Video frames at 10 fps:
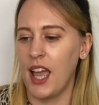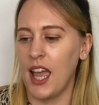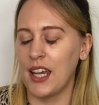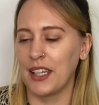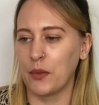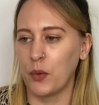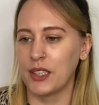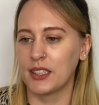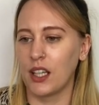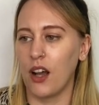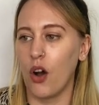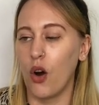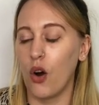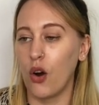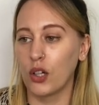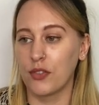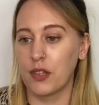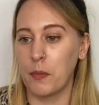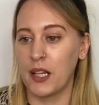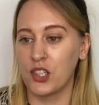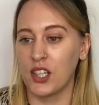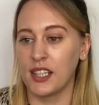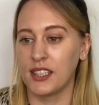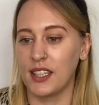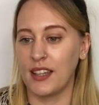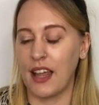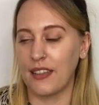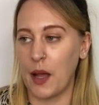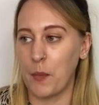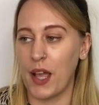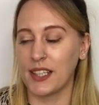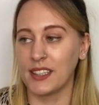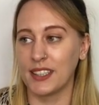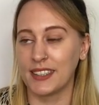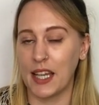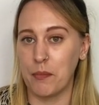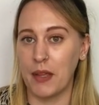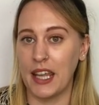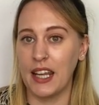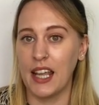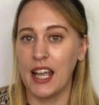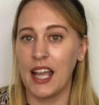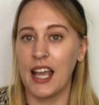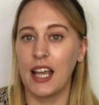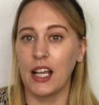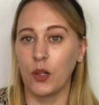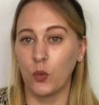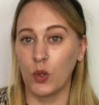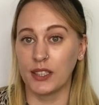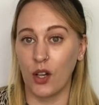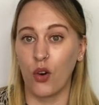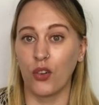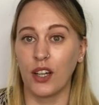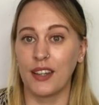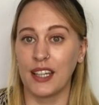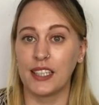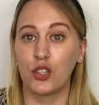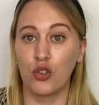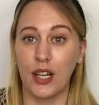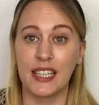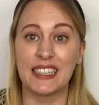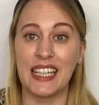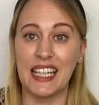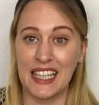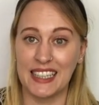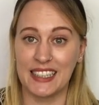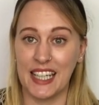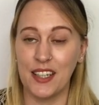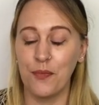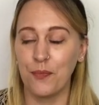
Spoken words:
And it was all of the pictures that that person had sent me was on this Tradesy listing.